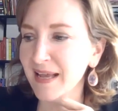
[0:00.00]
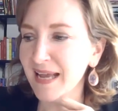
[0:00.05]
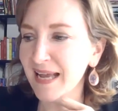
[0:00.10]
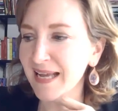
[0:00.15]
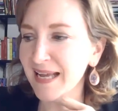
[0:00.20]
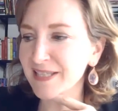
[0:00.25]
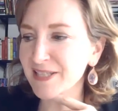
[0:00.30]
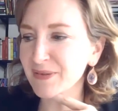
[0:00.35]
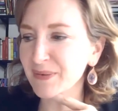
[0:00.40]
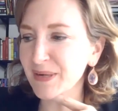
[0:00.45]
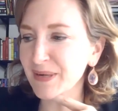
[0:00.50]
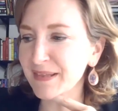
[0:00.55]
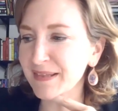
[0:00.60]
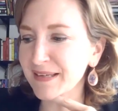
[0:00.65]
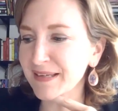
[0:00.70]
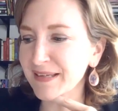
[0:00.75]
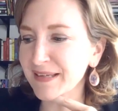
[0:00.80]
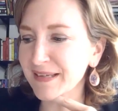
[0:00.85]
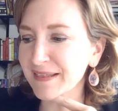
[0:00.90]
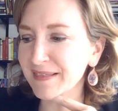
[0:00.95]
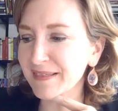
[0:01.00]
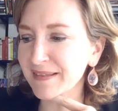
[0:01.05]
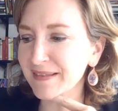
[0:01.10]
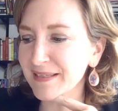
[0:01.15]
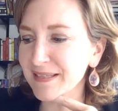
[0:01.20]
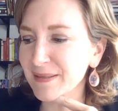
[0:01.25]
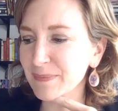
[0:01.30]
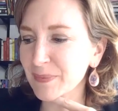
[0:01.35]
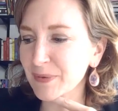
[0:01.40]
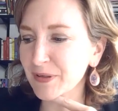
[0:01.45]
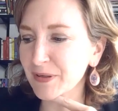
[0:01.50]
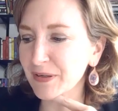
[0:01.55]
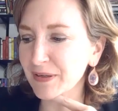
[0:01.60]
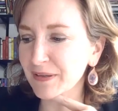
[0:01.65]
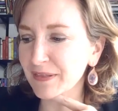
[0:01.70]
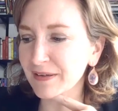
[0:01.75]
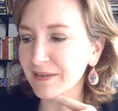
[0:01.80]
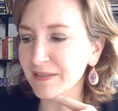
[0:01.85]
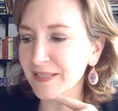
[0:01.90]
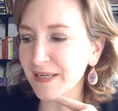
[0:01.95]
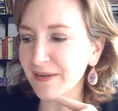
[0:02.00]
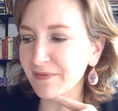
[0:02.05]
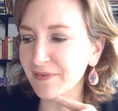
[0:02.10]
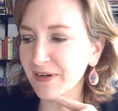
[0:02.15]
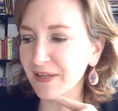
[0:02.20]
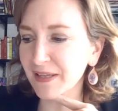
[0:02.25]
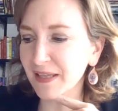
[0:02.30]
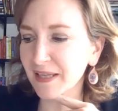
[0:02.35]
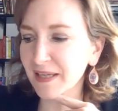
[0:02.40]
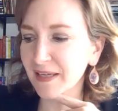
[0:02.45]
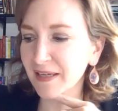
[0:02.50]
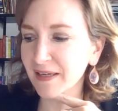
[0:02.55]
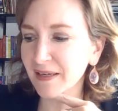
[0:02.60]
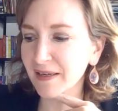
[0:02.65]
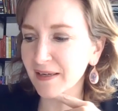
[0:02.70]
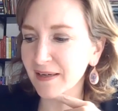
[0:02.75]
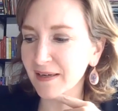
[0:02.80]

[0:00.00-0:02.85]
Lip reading: And so I think in this book, there definitely